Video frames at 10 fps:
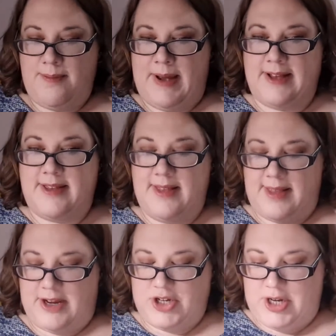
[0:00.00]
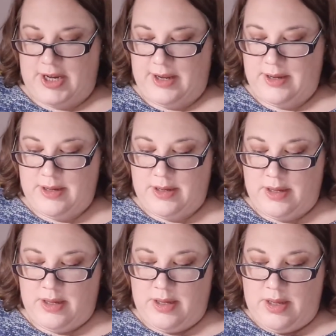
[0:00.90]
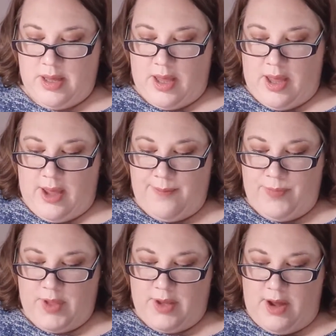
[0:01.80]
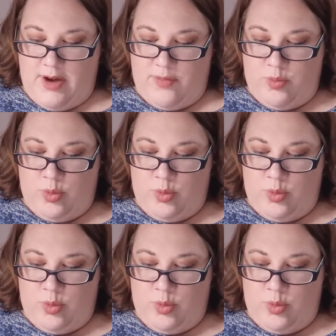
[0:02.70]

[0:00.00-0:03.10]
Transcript: patterns actually. Kind of